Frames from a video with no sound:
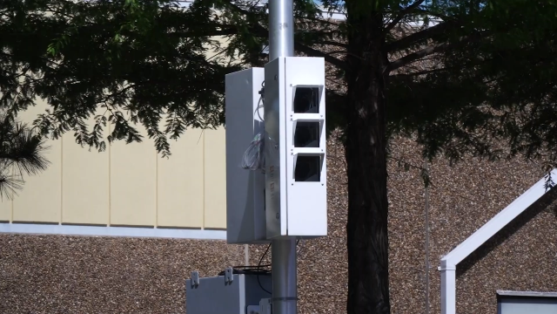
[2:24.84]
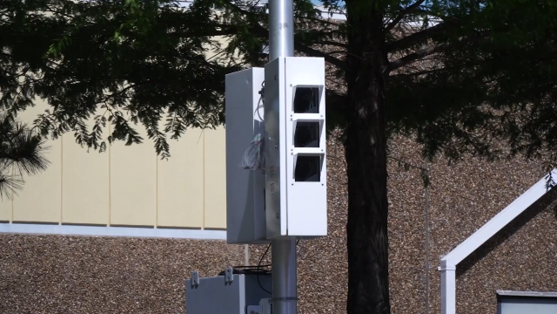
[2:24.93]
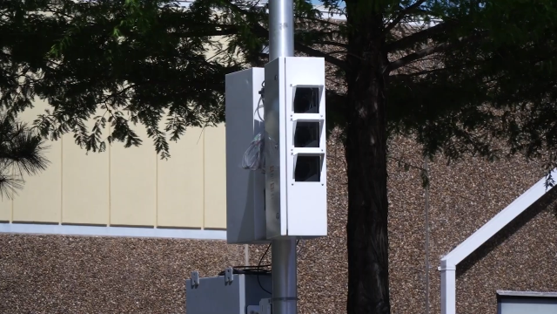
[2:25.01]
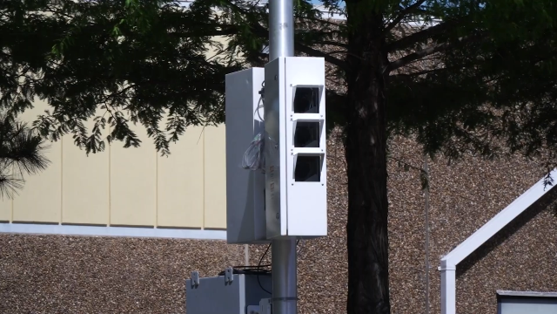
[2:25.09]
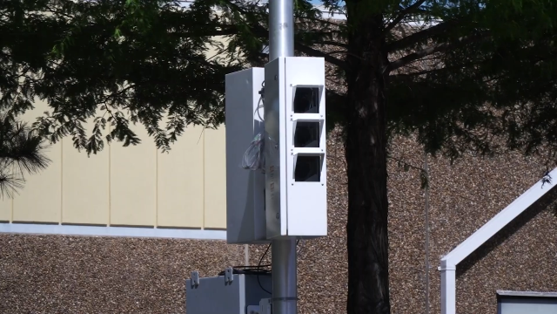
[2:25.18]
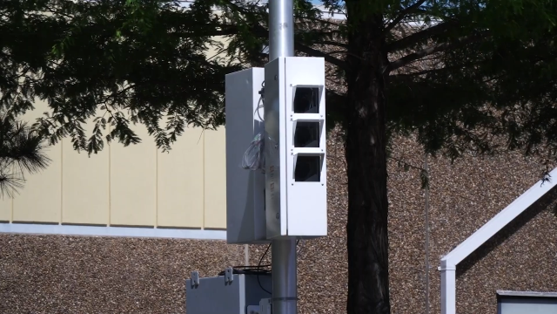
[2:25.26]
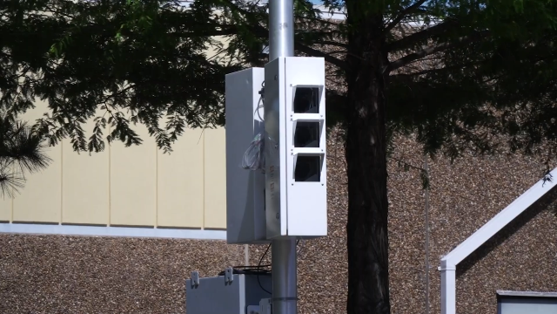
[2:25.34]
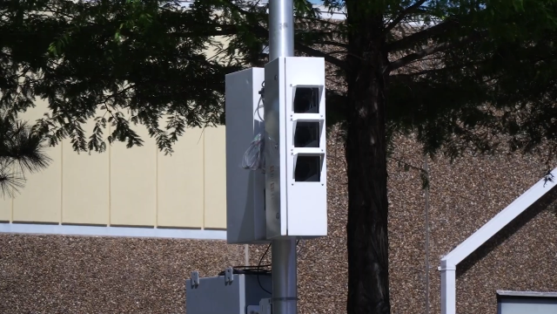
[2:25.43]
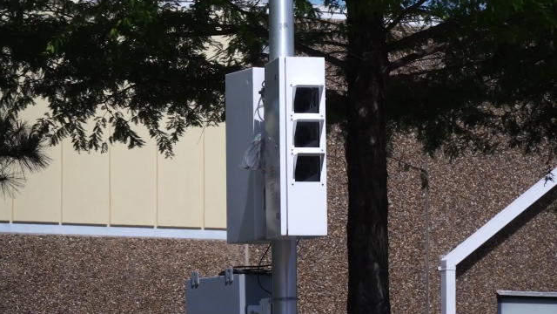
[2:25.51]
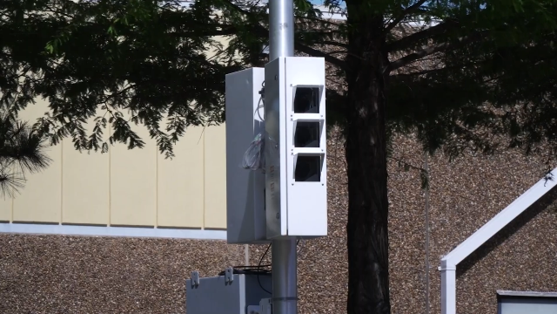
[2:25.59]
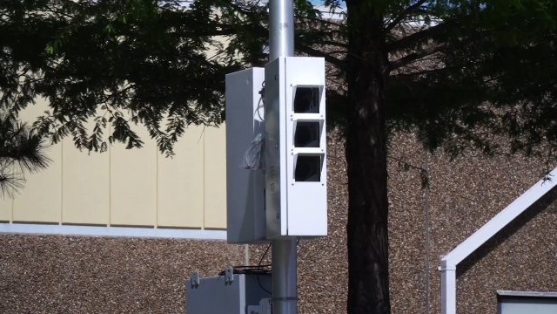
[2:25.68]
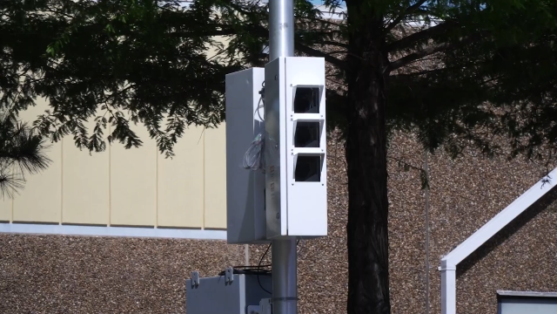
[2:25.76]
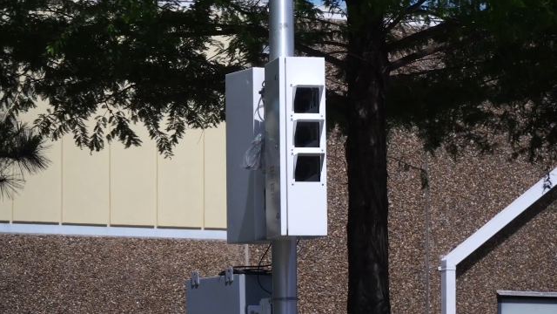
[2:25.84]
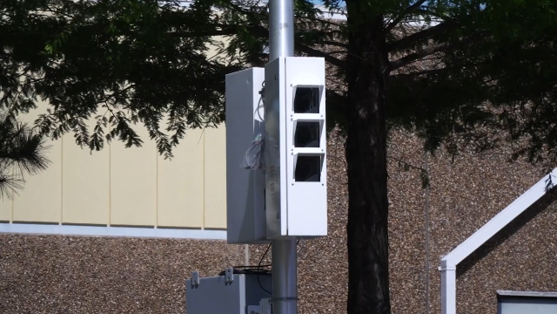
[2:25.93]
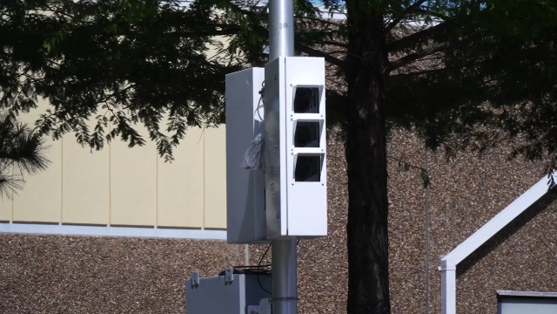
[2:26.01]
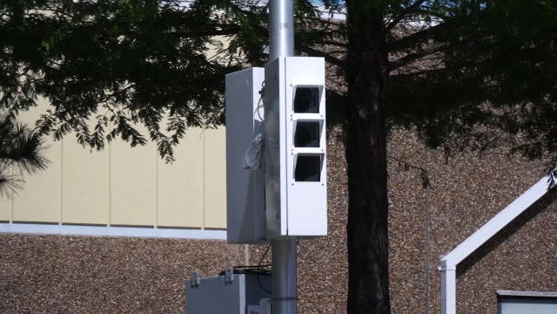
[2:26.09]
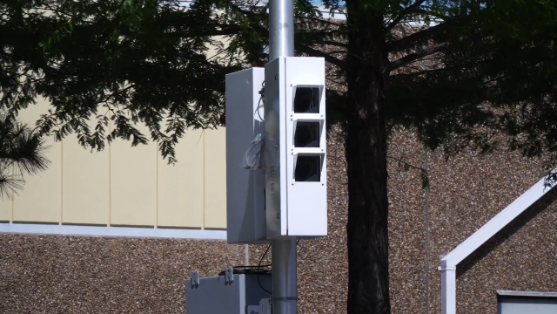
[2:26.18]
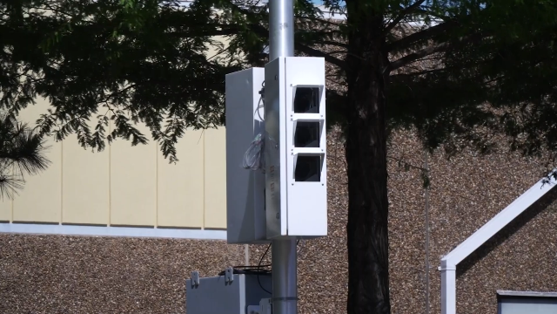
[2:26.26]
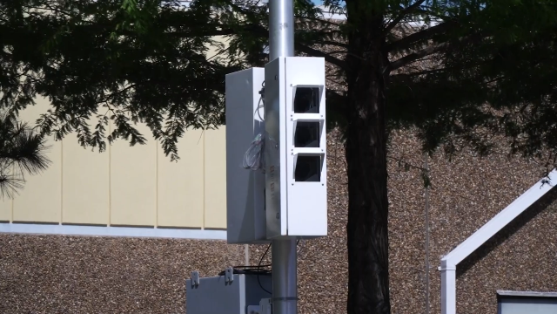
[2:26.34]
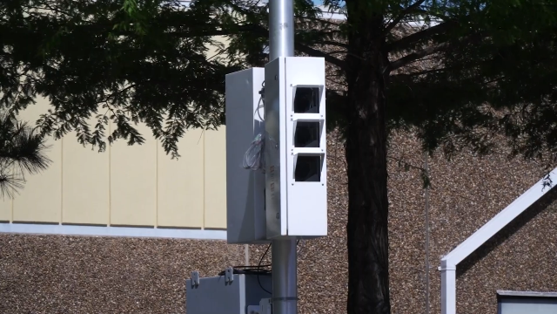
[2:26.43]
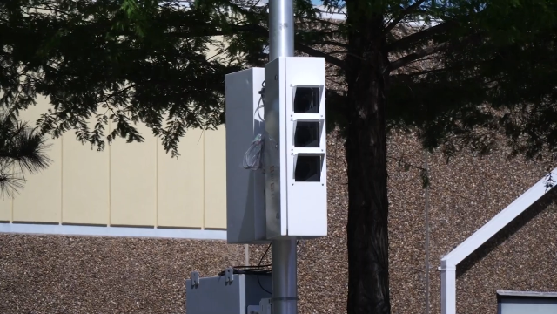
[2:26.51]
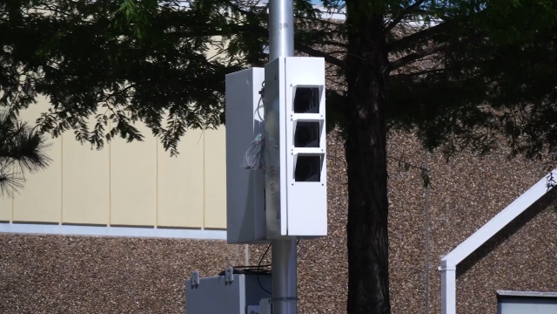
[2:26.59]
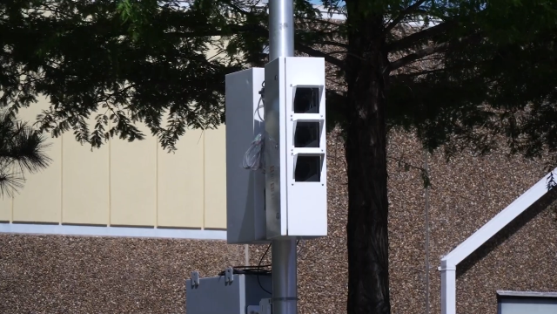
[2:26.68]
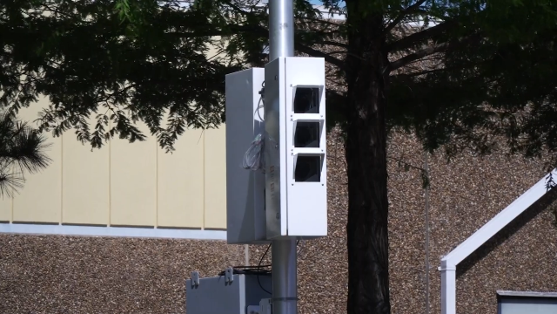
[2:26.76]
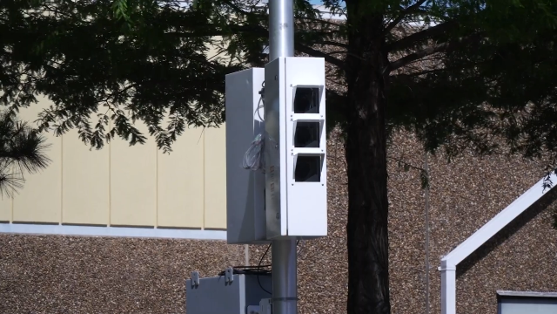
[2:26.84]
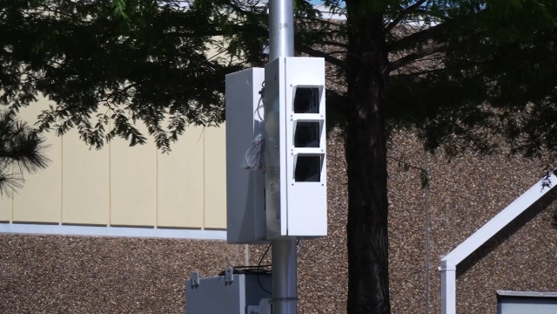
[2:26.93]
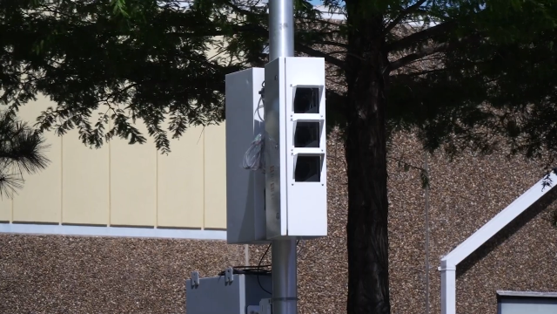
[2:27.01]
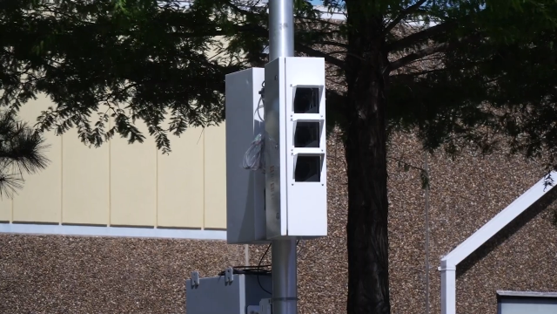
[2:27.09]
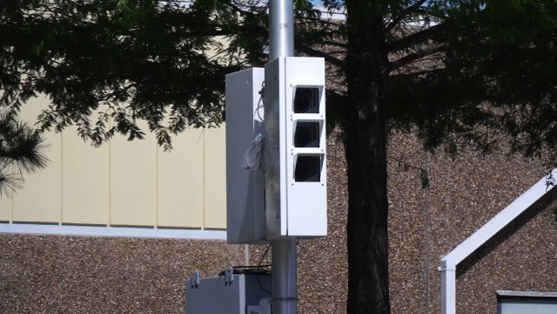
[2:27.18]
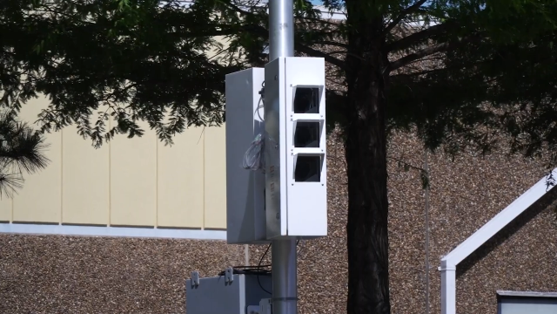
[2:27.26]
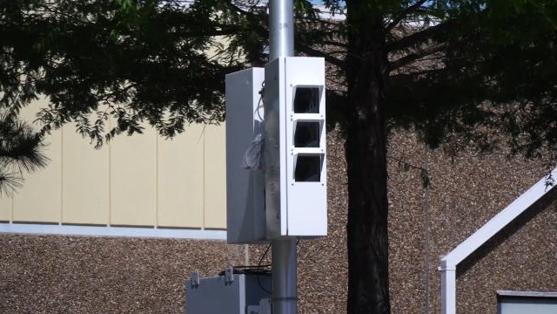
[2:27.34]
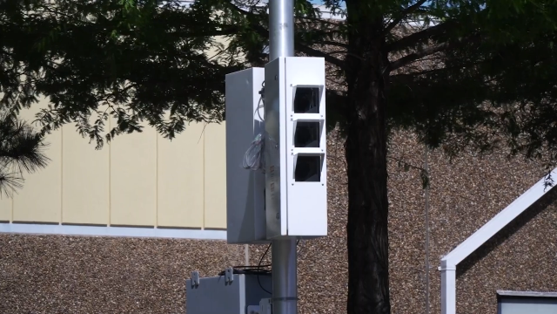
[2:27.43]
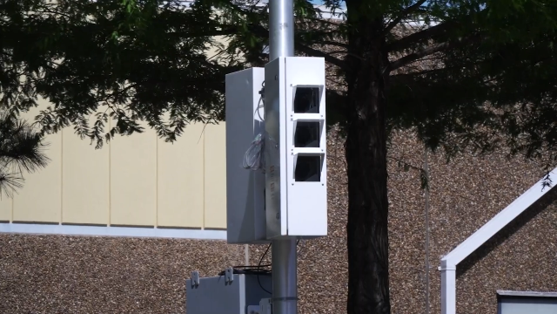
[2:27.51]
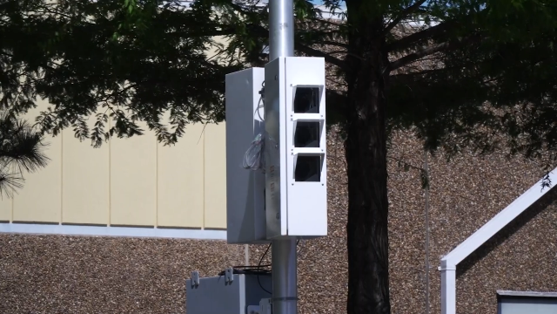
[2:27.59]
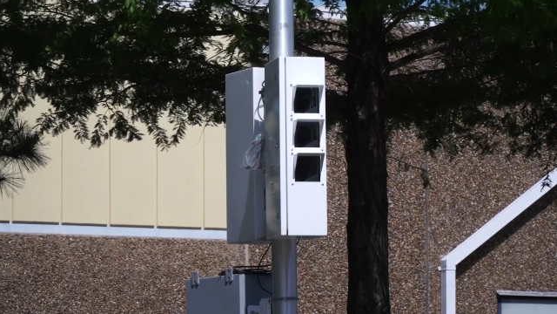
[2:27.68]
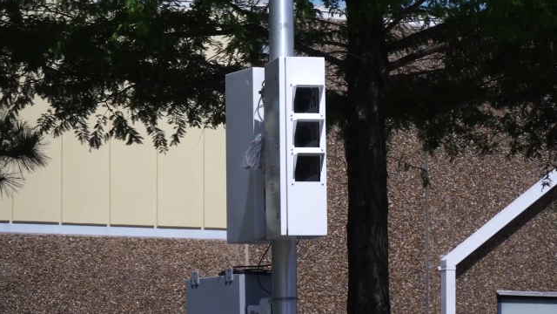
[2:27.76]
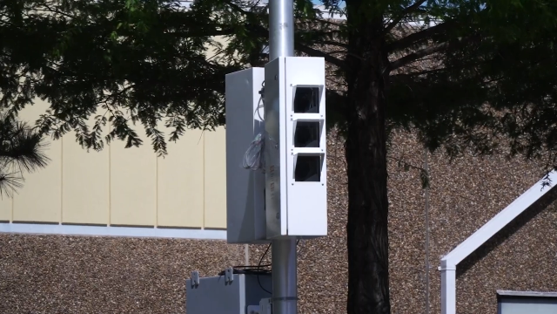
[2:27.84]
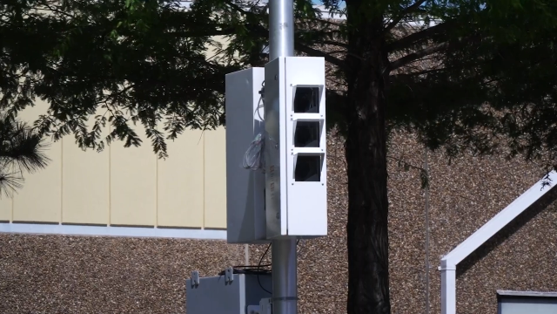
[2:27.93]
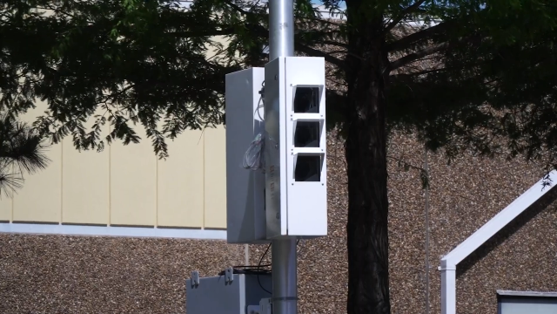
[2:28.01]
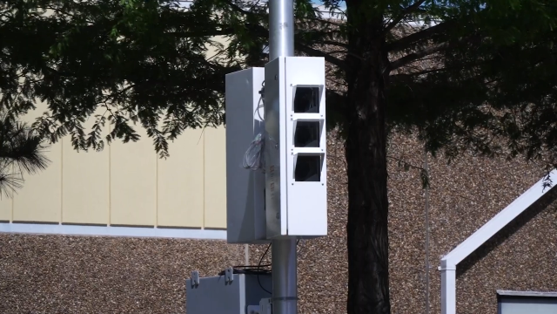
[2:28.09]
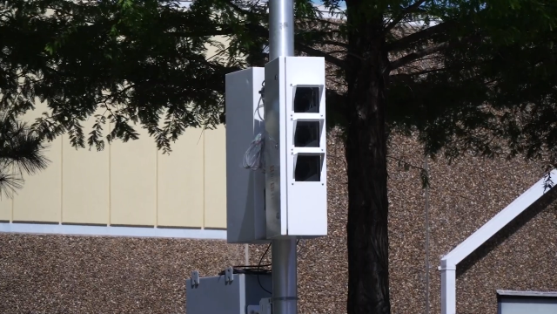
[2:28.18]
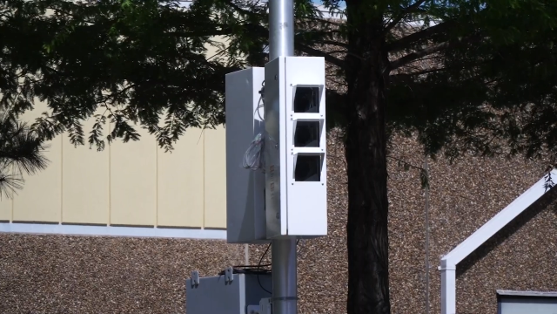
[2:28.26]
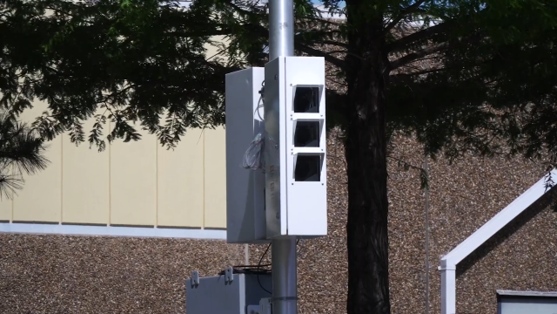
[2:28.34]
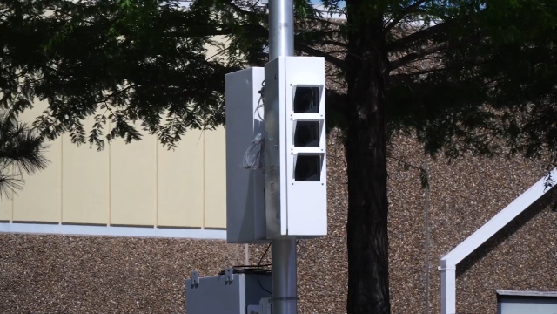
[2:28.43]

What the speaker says: No face is visible, so there are no lips to read.